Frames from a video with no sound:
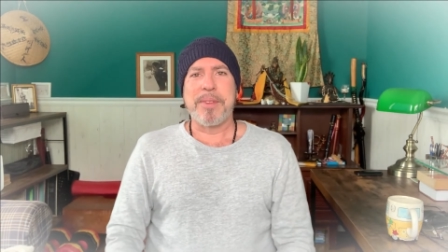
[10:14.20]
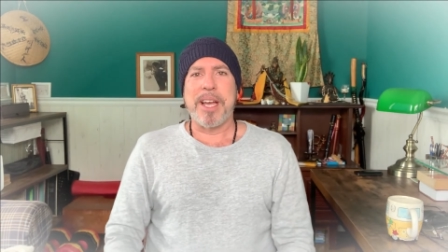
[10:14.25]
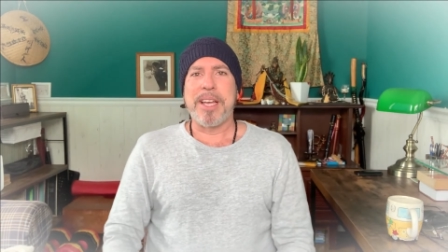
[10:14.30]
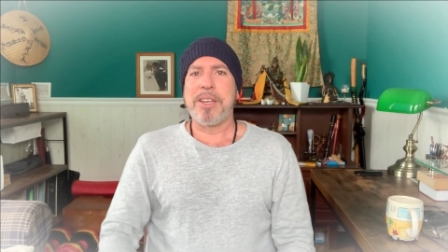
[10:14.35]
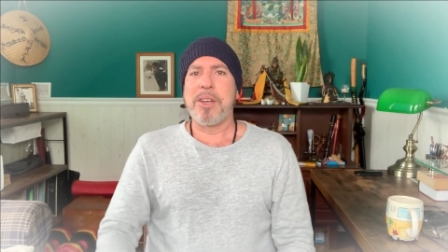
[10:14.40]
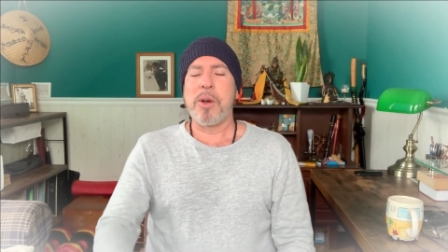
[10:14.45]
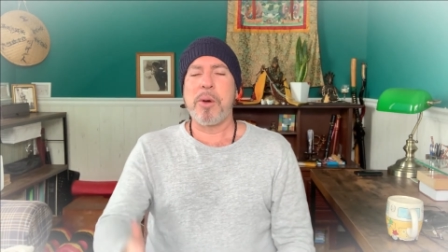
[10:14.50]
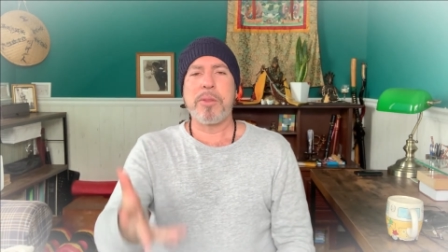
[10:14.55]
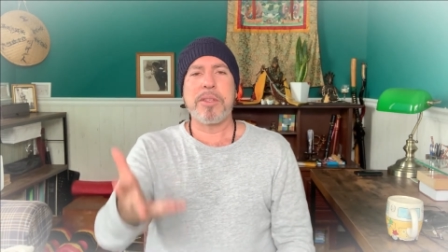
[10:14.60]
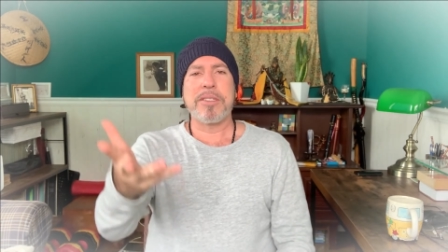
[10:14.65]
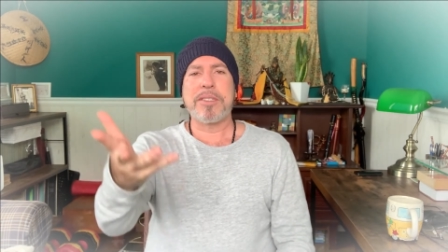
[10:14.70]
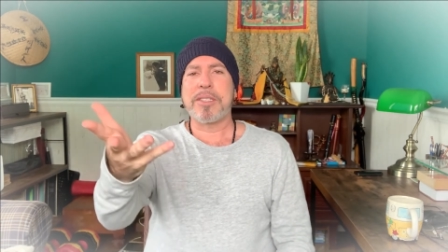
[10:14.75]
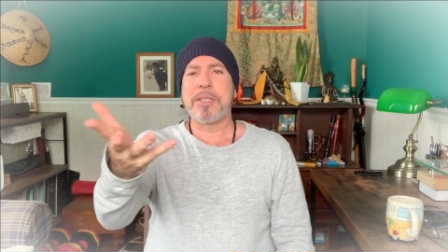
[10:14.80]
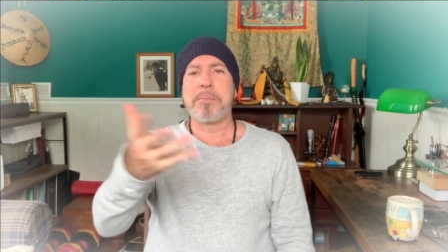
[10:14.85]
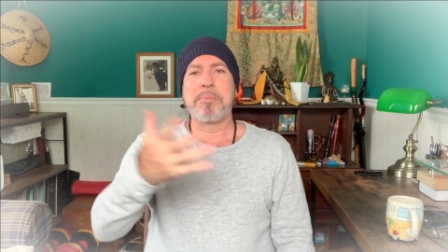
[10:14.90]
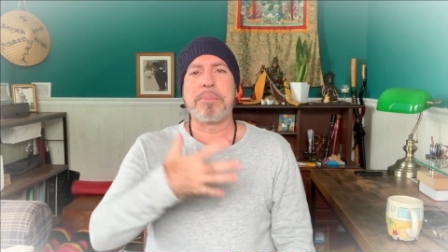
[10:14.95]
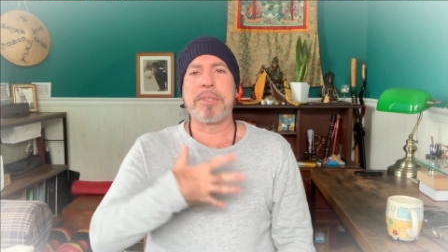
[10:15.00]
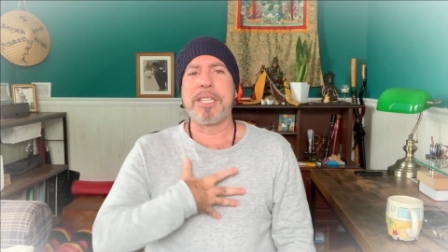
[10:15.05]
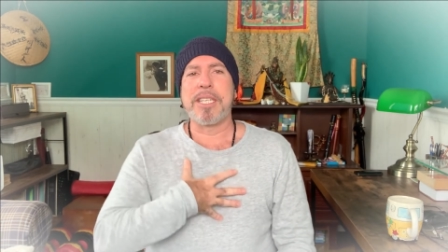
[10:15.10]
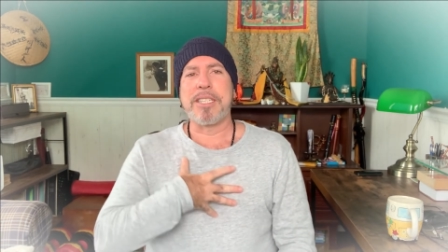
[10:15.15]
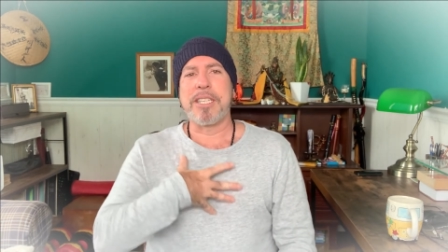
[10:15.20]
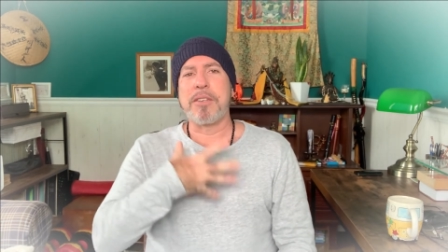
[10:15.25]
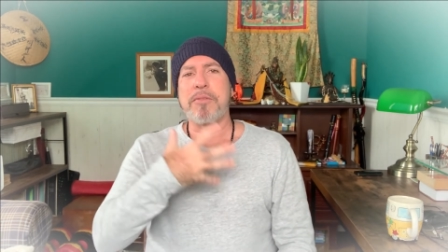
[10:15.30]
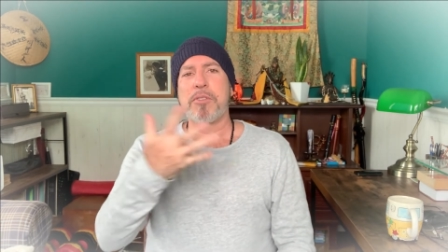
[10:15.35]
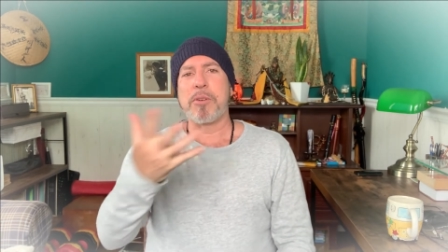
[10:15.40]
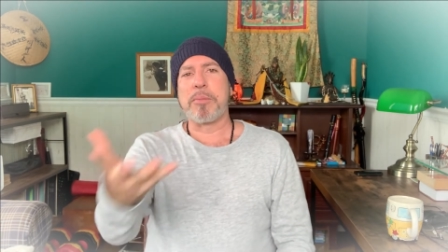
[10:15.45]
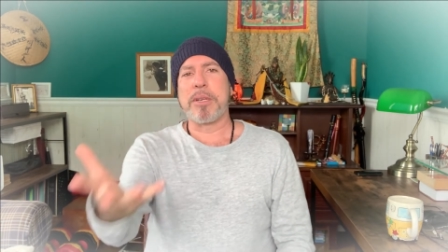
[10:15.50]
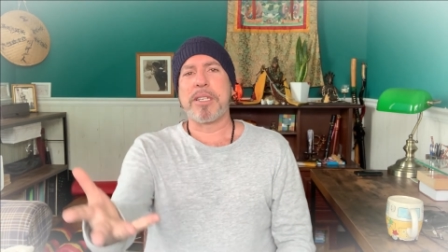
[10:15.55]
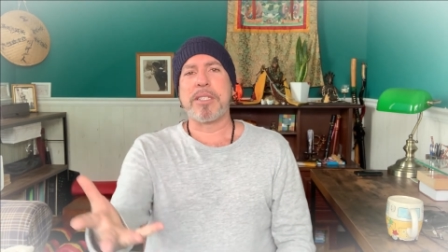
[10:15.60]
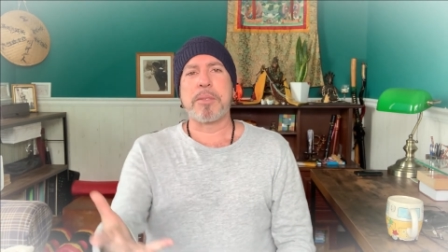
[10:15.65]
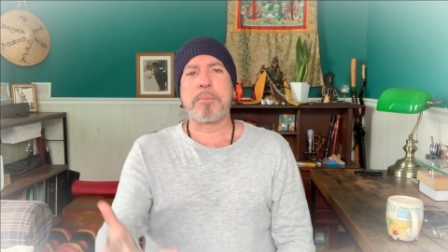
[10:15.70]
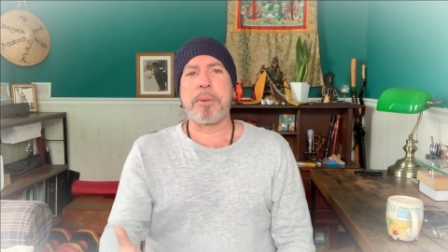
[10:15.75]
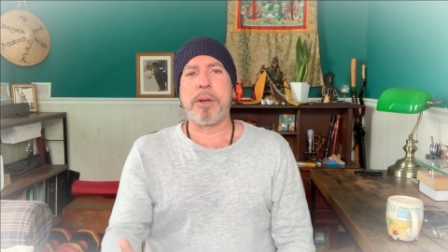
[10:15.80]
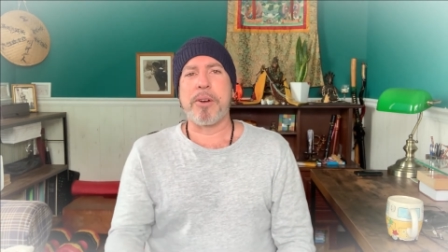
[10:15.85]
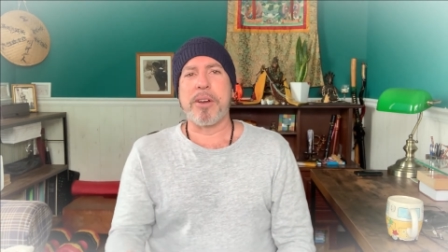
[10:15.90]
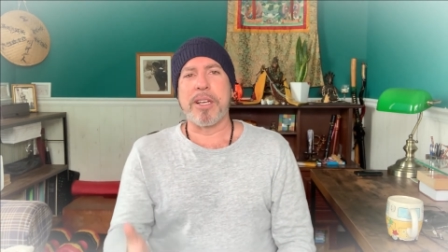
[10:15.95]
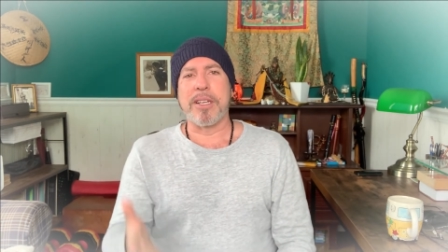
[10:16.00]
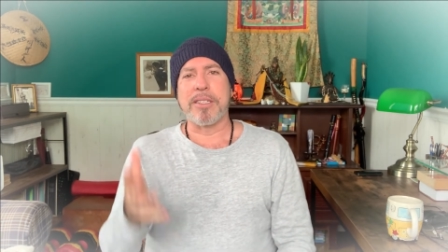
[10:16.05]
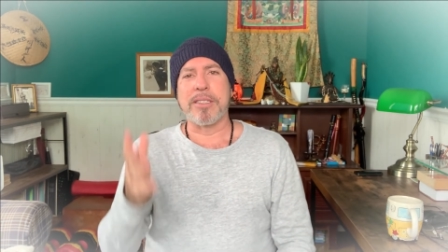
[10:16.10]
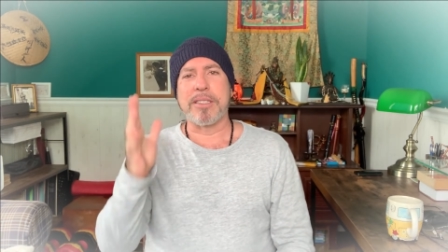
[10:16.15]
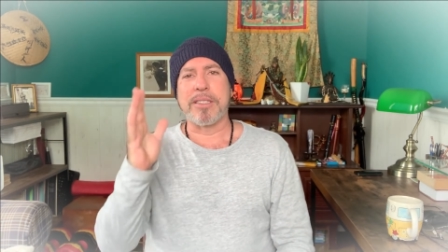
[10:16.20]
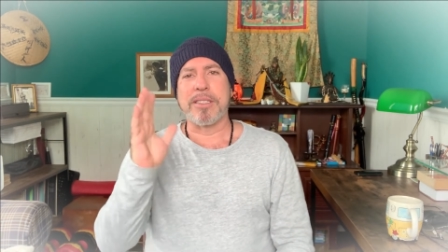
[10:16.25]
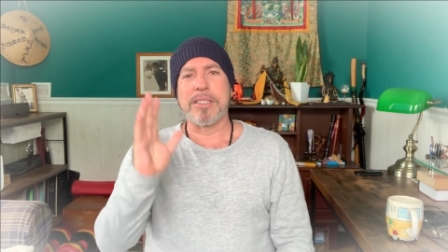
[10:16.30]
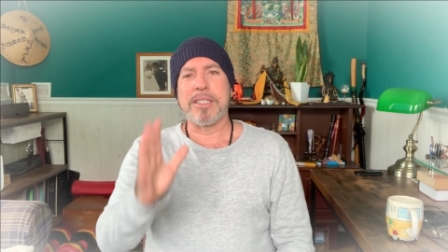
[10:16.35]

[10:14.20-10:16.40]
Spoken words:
I know this completely from experience,